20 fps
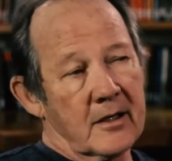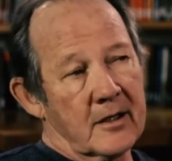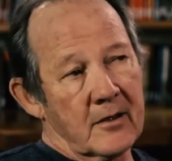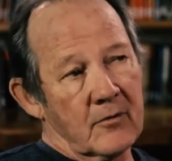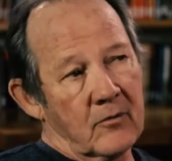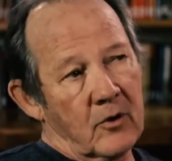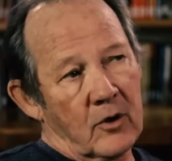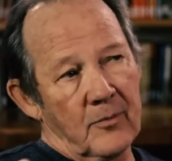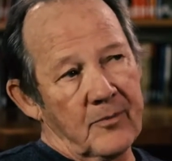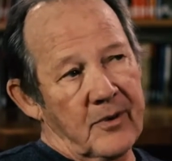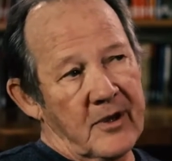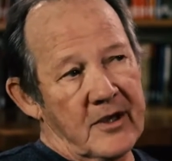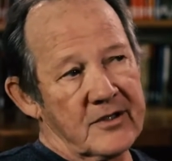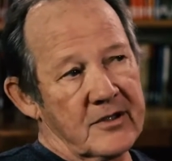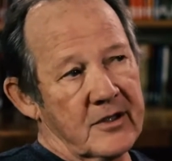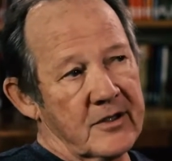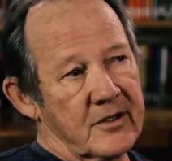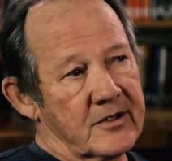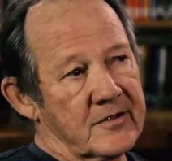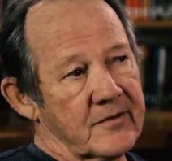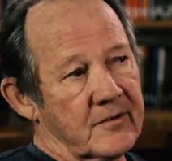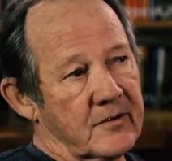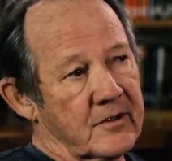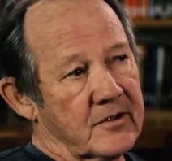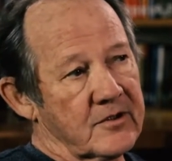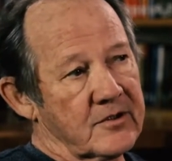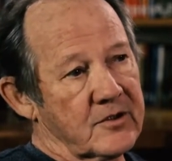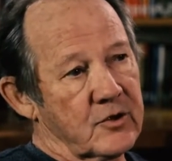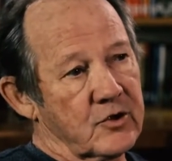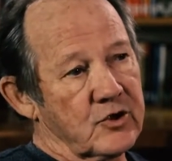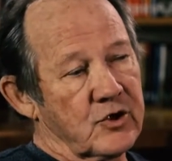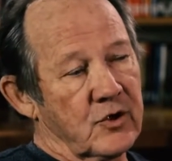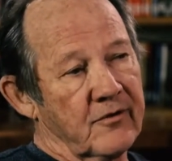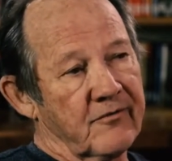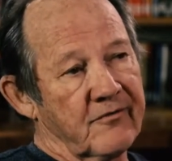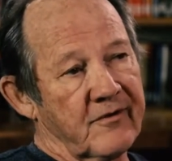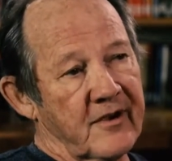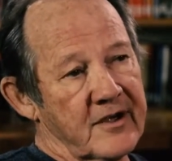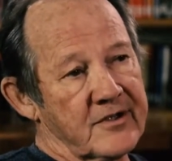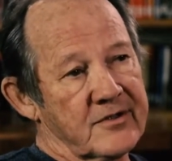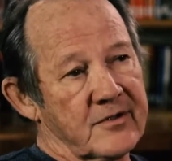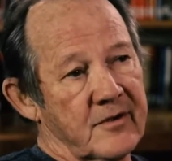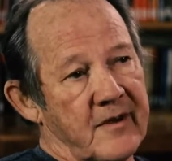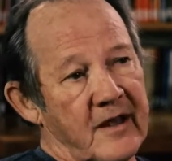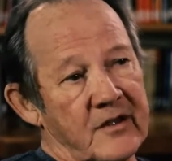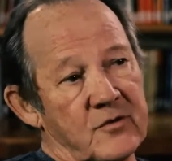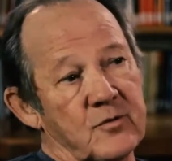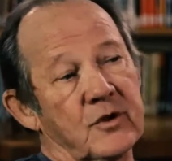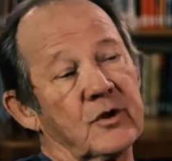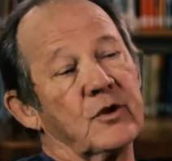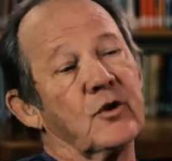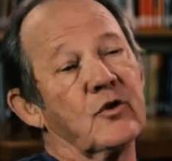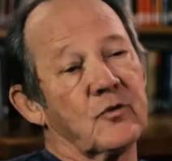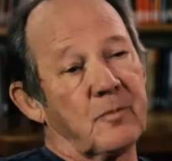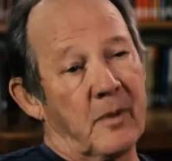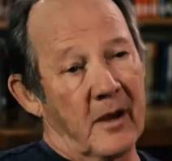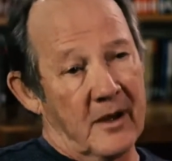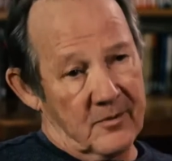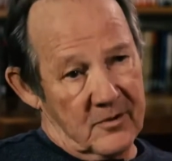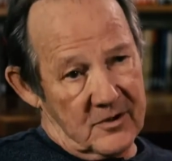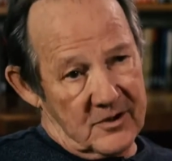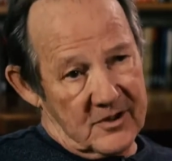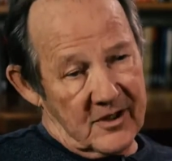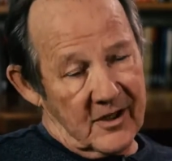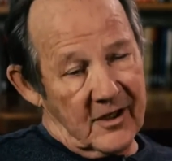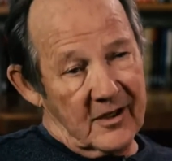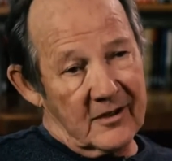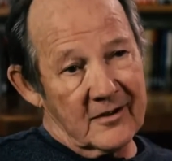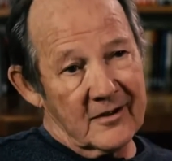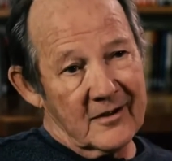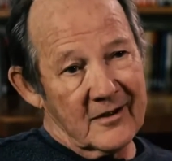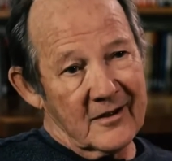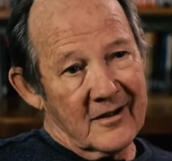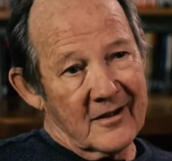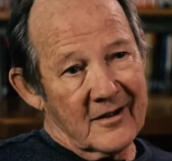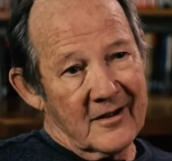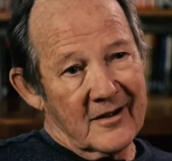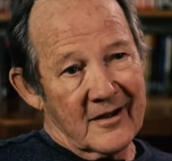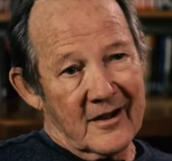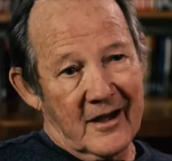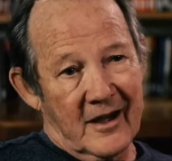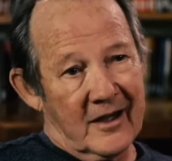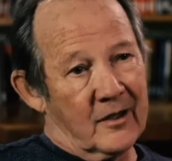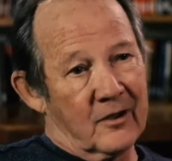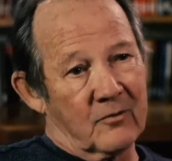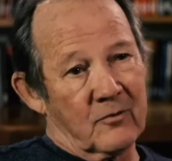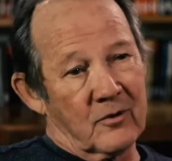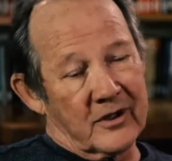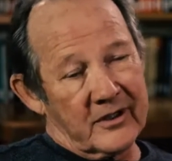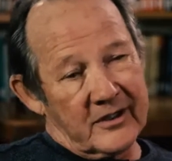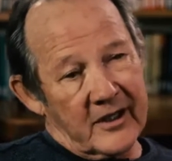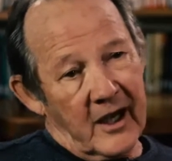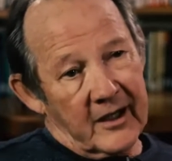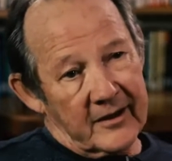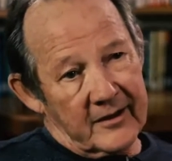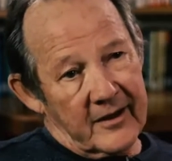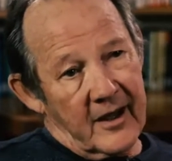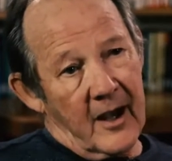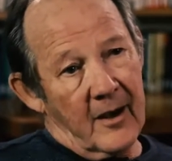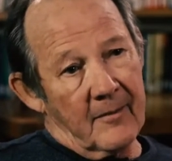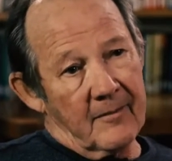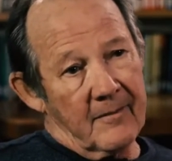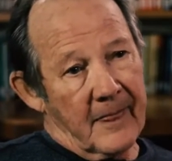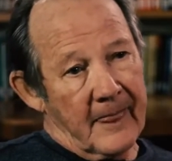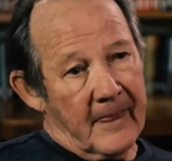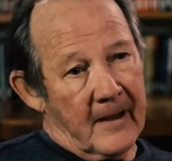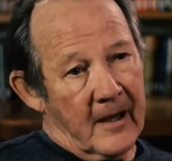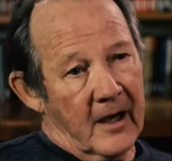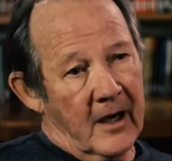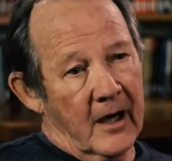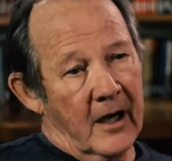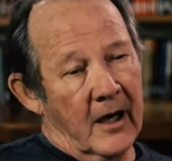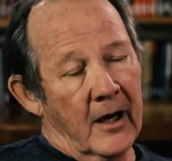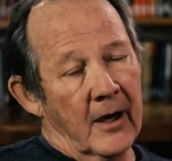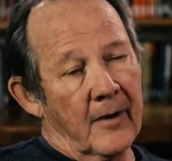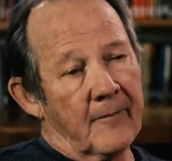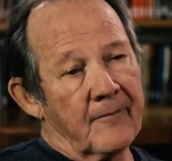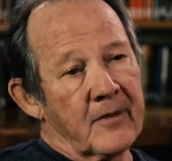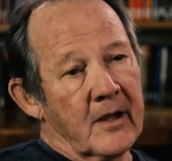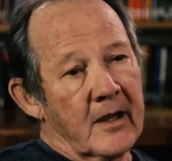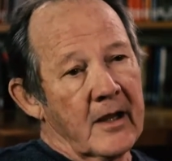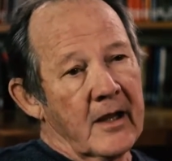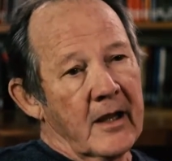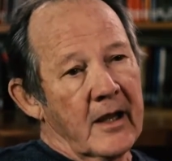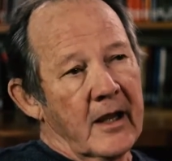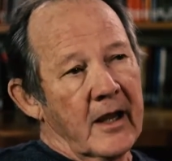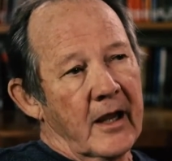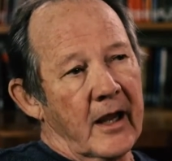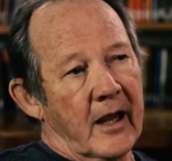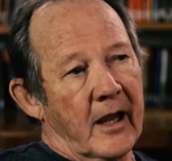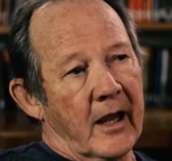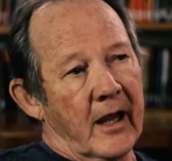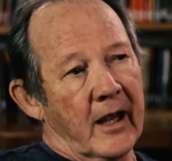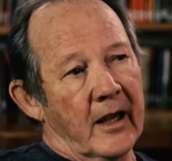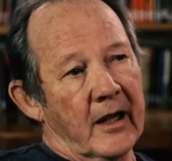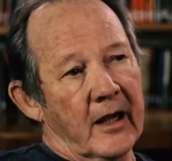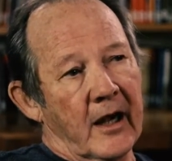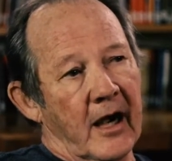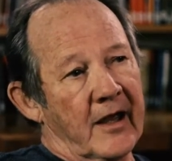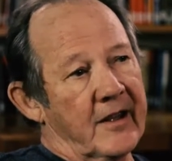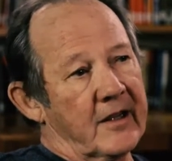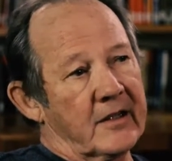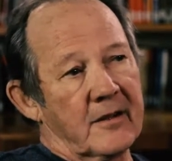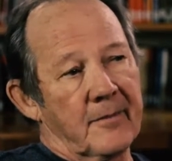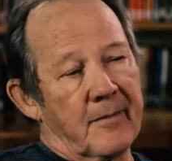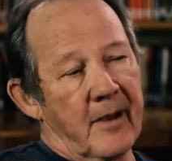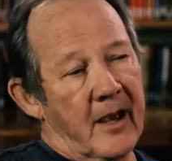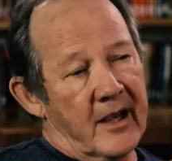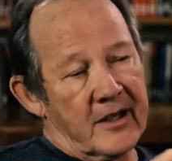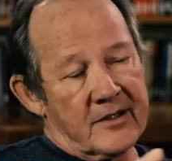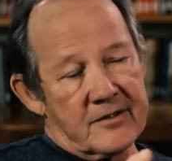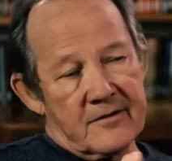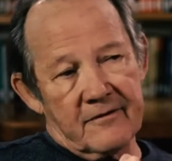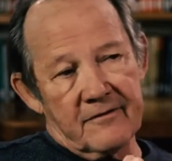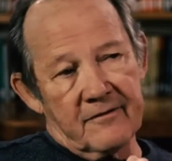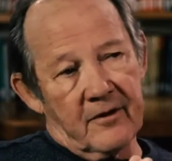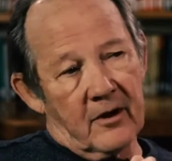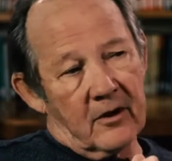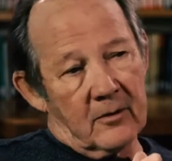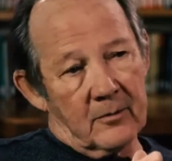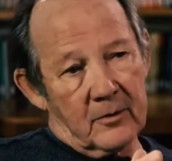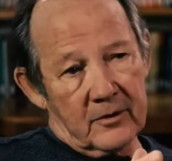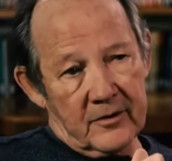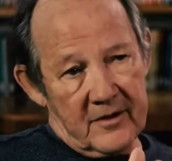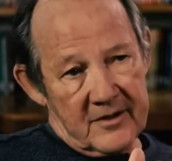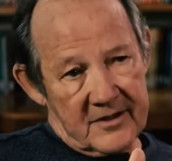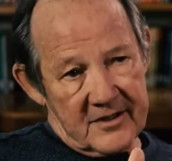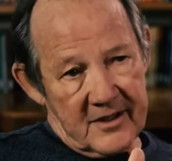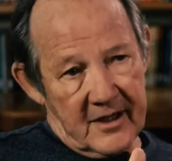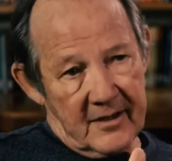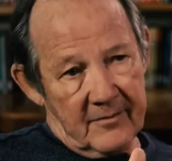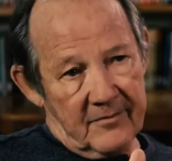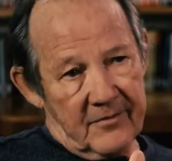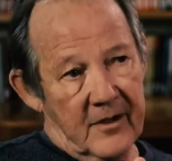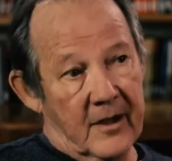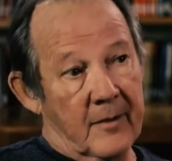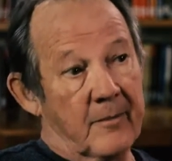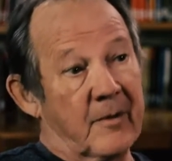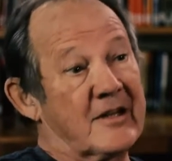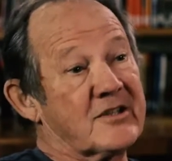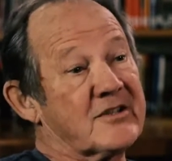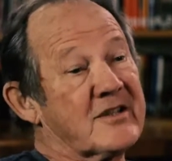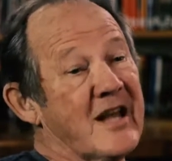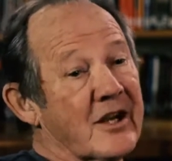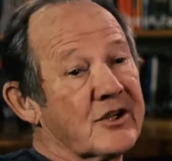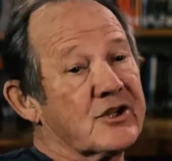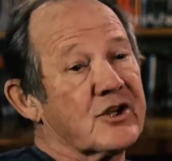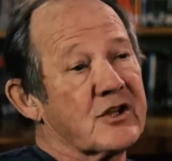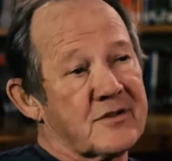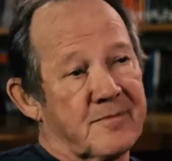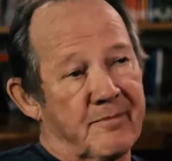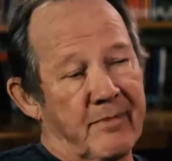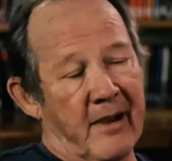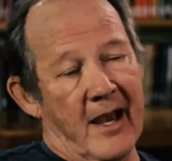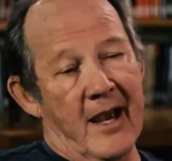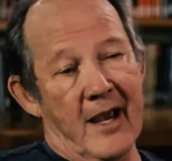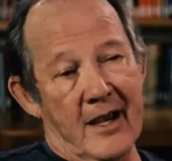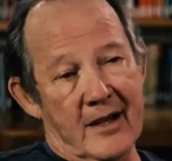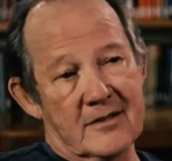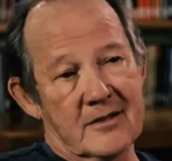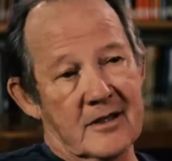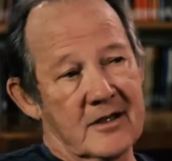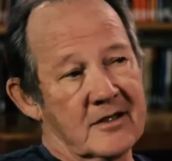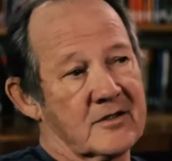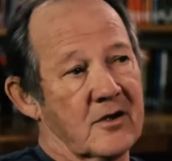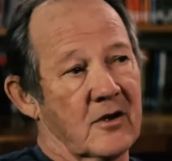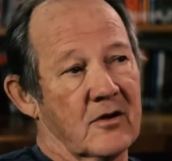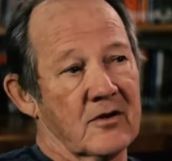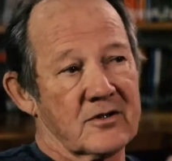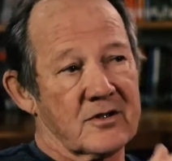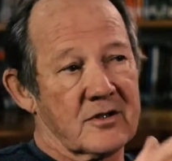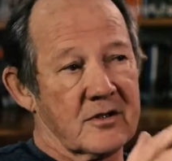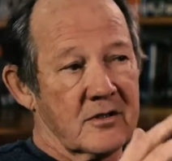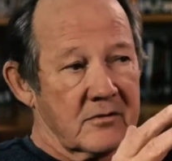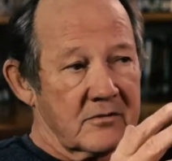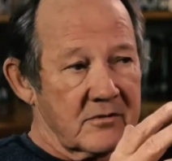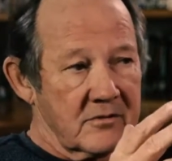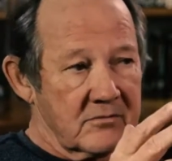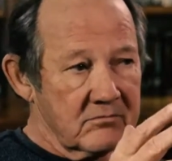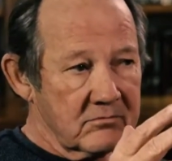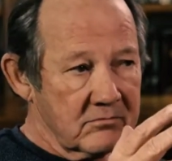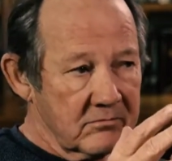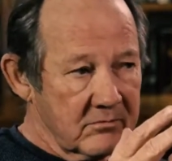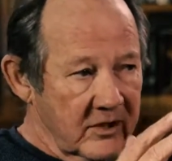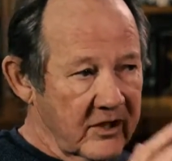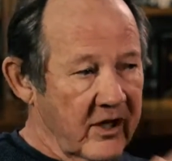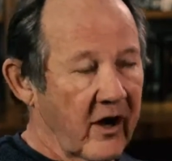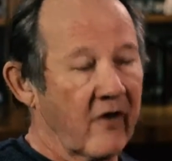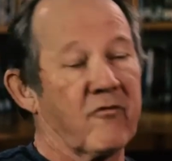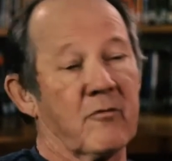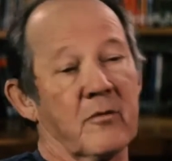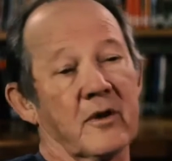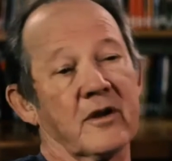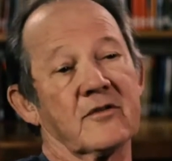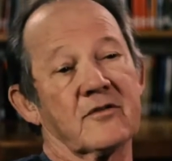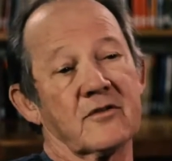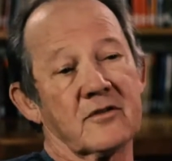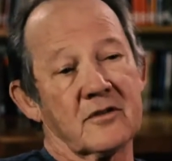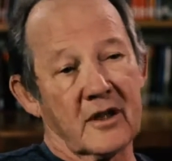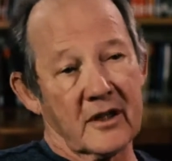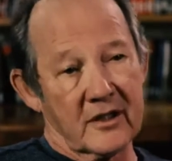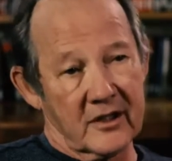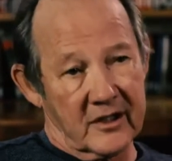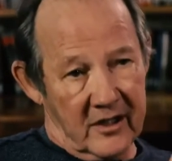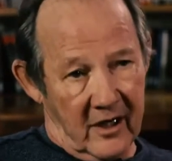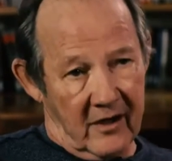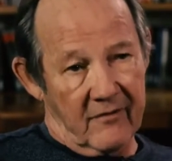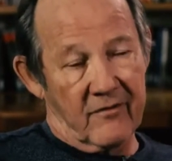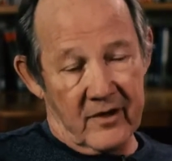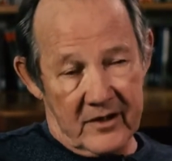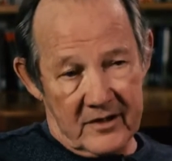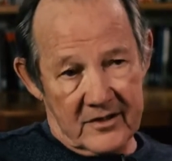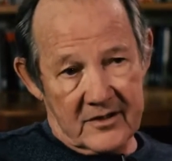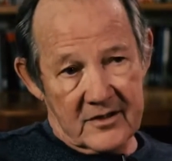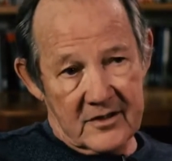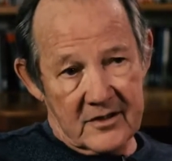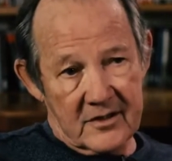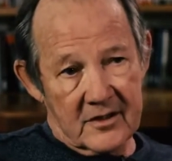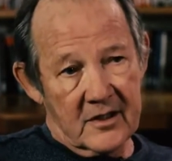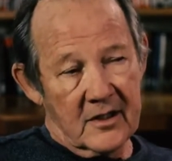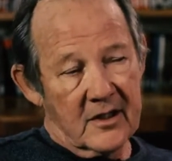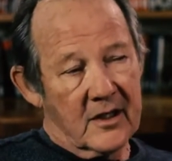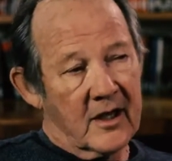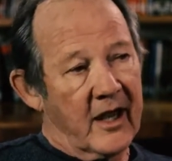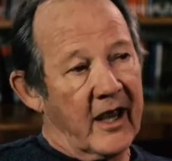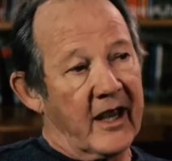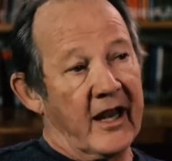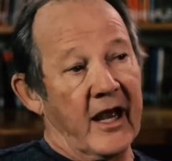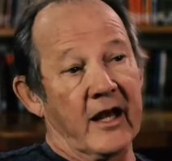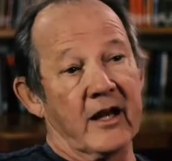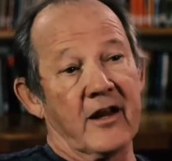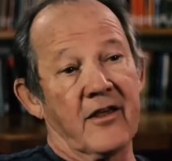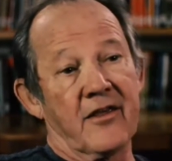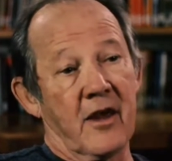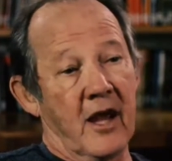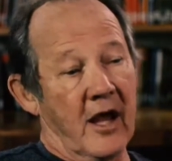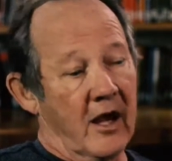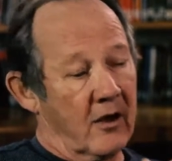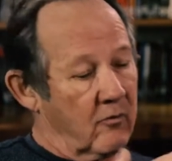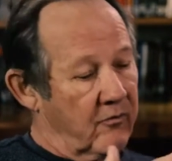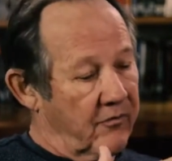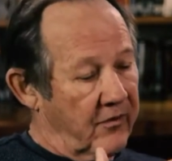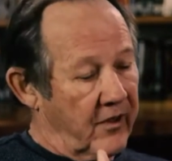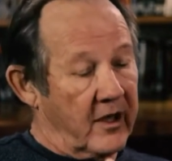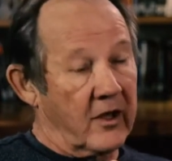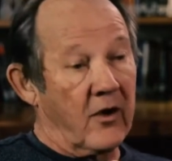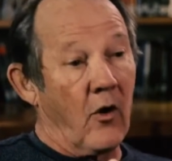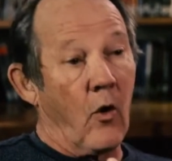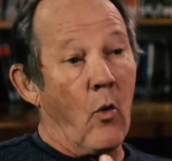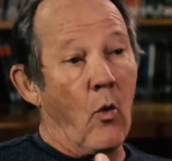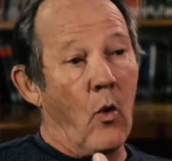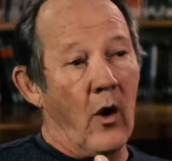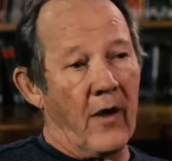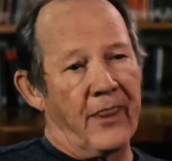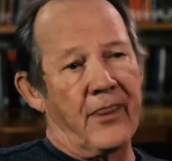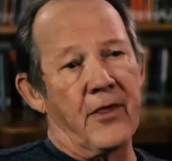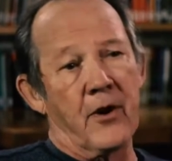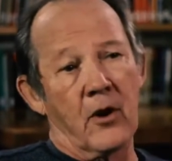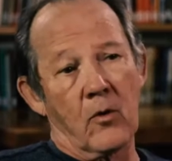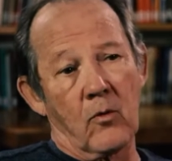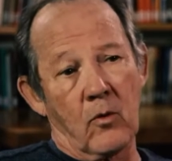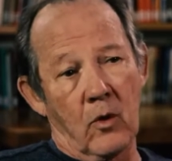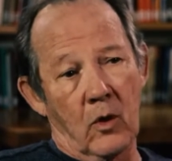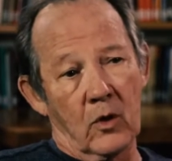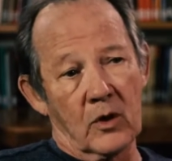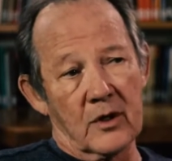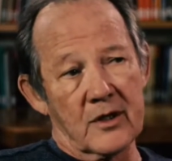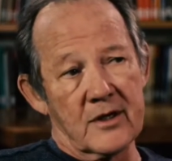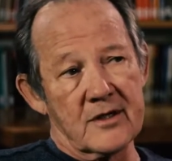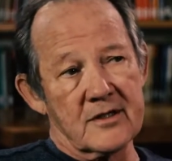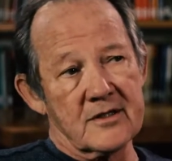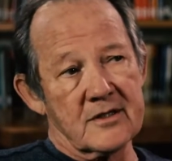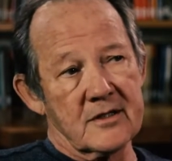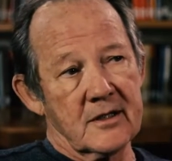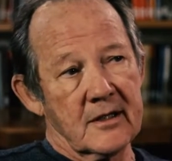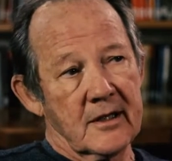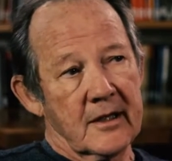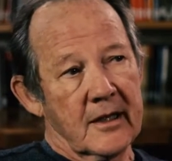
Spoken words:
wrote a piece on this with an institutional investor, and that's what the newspapers did. And look where it got them. And I think the banks are vulnerable to the same thing. But it's not just banks, it's also governments, governance, and how to think what their role is.